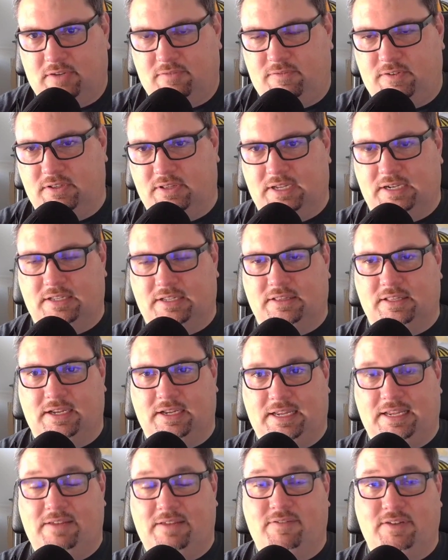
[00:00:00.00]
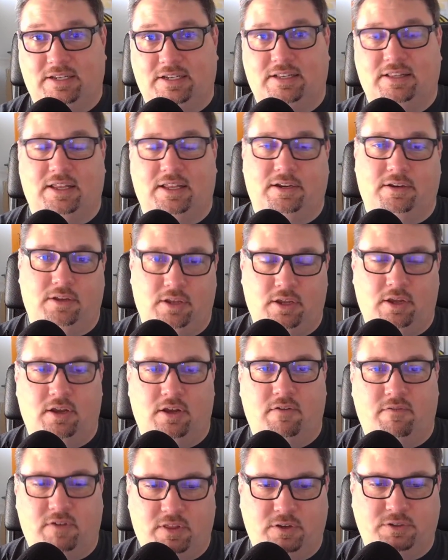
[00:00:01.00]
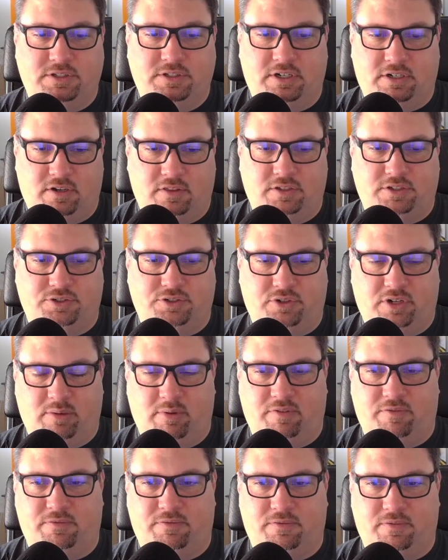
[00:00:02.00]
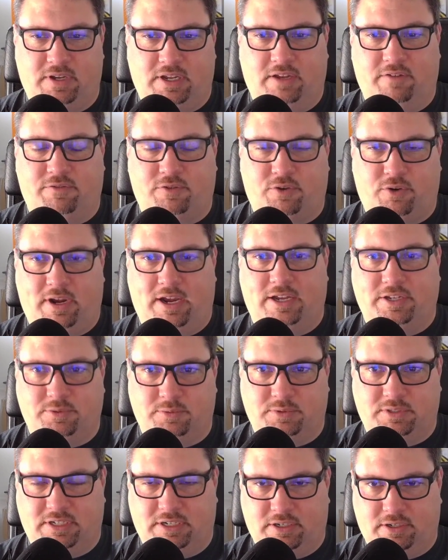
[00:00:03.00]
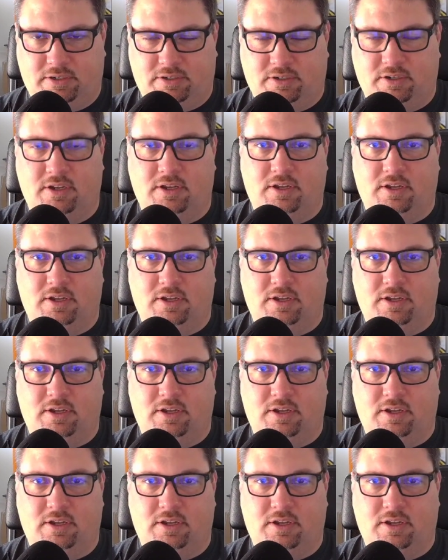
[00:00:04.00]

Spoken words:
feel like a lot, even like for those that are on the stream, if Kraz was here,